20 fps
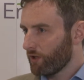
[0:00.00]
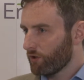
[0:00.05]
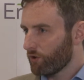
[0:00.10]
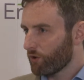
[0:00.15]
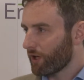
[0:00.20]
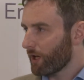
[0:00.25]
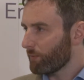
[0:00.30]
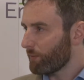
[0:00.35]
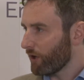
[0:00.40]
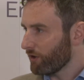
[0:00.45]

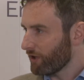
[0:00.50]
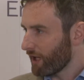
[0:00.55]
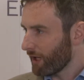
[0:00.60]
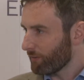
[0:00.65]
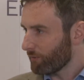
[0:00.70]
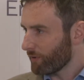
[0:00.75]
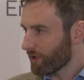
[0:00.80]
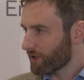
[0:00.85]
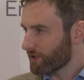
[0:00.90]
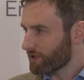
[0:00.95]
UK Power
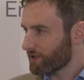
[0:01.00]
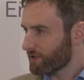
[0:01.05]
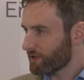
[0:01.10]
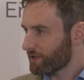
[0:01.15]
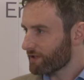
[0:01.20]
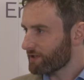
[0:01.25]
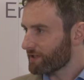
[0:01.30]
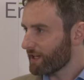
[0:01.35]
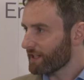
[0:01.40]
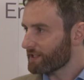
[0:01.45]

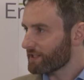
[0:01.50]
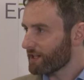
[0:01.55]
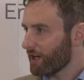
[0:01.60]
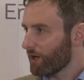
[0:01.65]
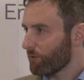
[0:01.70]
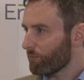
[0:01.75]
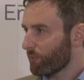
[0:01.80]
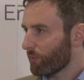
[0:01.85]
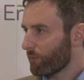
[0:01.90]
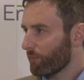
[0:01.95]
Networks set
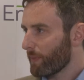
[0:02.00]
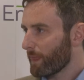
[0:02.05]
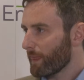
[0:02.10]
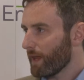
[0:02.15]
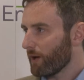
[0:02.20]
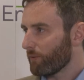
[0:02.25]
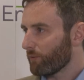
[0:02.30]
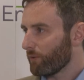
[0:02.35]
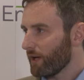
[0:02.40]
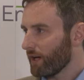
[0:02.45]
up
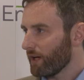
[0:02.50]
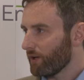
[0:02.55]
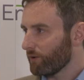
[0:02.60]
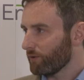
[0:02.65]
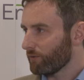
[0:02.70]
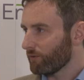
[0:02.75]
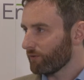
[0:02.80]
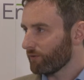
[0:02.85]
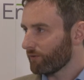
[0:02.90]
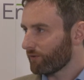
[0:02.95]

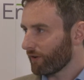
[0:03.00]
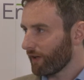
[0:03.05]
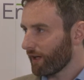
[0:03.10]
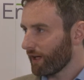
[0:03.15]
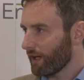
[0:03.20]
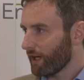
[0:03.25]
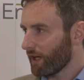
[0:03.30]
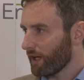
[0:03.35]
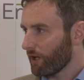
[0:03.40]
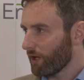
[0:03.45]
around
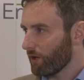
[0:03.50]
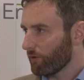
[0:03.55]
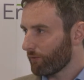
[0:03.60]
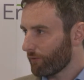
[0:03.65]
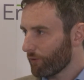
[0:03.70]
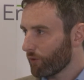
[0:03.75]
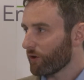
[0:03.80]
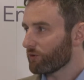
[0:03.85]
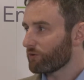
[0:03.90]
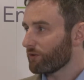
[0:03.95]

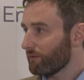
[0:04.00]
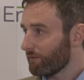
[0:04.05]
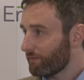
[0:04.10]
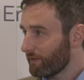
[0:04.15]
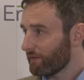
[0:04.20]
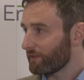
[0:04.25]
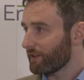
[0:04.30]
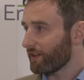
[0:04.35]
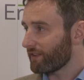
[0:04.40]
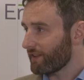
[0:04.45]

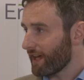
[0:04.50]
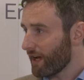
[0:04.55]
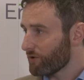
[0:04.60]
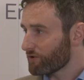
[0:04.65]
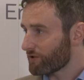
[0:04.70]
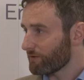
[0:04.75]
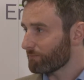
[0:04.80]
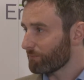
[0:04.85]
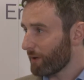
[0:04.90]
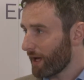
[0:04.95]

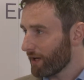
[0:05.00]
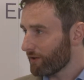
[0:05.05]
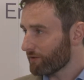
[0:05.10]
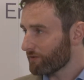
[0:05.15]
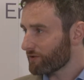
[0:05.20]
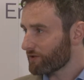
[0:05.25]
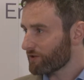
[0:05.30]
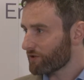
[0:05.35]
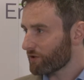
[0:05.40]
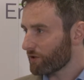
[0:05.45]

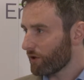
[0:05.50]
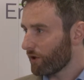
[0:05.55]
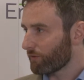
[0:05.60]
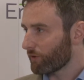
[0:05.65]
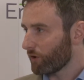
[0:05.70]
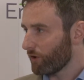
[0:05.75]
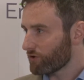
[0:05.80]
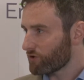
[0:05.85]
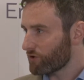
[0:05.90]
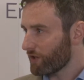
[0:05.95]
£450,000
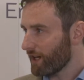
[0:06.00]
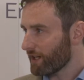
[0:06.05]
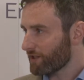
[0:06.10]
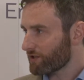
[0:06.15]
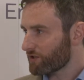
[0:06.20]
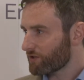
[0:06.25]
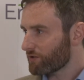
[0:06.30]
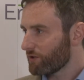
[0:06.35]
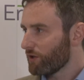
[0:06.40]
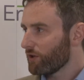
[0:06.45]
of
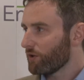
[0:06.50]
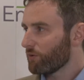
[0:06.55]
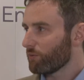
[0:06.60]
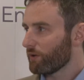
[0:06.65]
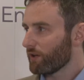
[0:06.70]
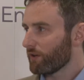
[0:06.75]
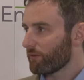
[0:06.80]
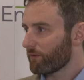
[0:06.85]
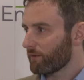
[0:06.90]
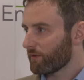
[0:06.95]
contracts
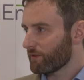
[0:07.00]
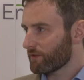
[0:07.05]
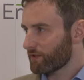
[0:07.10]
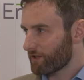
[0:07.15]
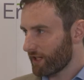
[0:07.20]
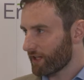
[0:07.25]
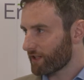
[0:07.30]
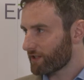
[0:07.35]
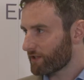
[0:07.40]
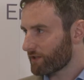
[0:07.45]
with
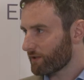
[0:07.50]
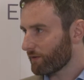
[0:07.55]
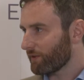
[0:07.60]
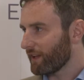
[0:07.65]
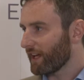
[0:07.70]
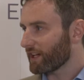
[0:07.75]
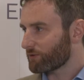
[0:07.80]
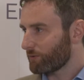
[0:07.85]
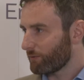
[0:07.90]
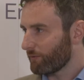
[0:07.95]
6
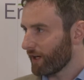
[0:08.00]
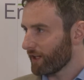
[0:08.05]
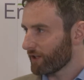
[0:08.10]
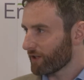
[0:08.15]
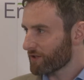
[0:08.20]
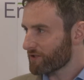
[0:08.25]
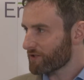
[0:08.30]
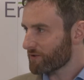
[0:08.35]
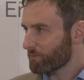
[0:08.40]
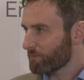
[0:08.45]
flex
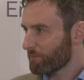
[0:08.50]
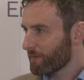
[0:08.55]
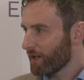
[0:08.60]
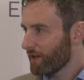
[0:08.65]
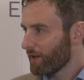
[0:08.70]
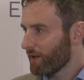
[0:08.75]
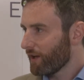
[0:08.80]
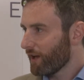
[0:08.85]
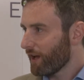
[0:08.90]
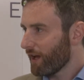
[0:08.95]
providers,
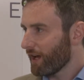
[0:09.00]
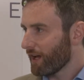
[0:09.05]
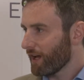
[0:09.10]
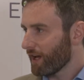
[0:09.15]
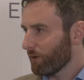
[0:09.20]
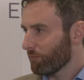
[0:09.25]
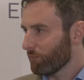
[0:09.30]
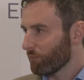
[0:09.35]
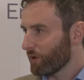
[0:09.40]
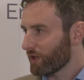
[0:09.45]

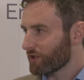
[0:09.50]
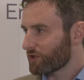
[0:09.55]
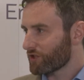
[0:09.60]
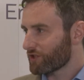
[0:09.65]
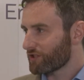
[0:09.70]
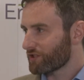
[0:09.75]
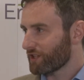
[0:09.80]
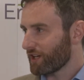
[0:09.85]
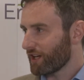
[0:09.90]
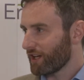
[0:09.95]
which
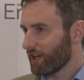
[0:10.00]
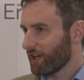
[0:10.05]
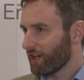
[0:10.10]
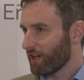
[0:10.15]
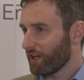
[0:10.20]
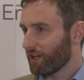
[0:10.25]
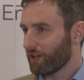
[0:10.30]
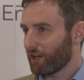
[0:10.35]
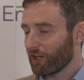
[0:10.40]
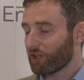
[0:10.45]
is
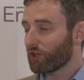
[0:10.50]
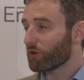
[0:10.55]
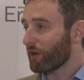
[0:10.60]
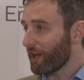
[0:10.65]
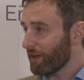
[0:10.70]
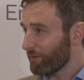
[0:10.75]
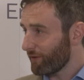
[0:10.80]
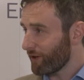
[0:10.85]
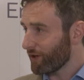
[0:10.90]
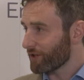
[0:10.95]
a
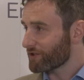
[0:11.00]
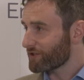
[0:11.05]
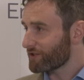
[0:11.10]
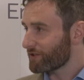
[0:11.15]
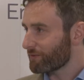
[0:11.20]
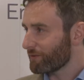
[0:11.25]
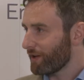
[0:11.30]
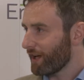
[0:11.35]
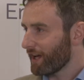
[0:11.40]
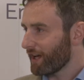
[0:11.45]
UK
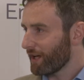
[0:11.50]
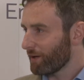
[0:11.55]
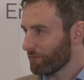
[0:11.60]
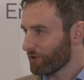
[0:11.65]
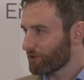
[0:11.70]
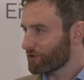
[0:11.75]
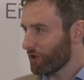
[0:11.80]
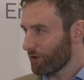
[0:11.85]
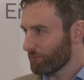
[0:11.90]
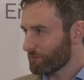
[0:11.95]
first
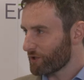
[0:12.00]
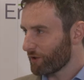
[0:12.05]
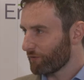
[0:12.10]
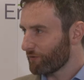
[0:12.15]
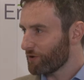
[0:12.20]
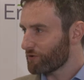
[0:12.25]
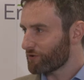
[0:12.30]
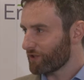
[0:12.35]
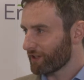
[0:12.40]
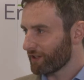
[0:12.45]
in terms of
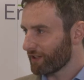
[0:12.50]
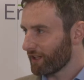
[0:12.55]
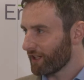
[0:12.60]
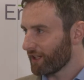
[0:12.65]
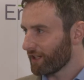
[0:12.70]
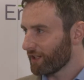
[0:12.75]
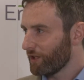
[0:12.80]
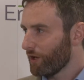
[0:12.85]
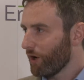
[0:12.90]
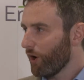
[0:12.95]
using
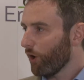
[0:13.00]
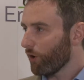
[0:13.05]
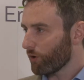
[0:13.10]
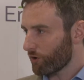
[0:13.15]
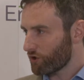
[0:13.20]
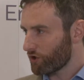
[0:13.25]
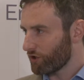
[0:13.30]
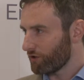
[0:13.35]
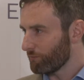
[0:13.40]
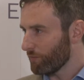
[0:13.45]
the
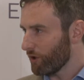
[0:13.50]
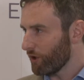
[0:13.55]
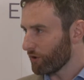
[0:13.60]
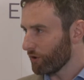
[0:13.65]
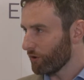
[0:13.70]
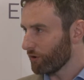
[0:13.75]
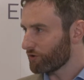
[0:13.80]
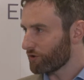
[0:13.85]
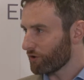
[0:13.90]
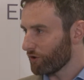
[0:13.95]
auction
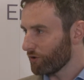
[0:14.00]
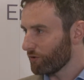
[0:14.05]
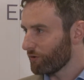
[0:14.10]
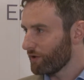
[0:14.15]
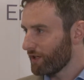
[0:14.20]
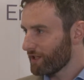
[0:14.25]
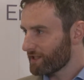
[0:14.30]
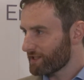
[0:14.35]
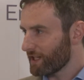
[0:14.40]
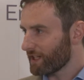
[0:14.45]
model to
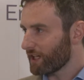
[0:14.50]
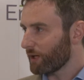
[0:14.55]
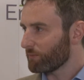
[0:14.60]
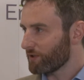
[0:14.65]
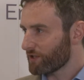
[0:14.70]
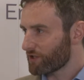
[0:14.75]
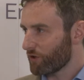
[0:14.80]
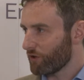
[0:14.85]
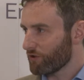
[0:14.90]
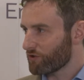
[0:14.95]
set up
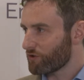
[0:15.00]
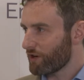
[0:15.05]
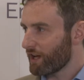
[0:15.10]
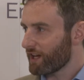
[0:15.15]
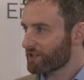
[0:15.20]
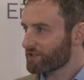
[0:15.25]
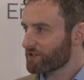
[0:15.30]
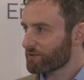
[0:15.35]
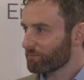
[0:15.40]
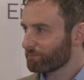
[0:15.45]
these
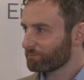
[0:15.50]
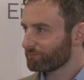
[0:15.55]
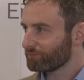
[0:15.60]
contracts.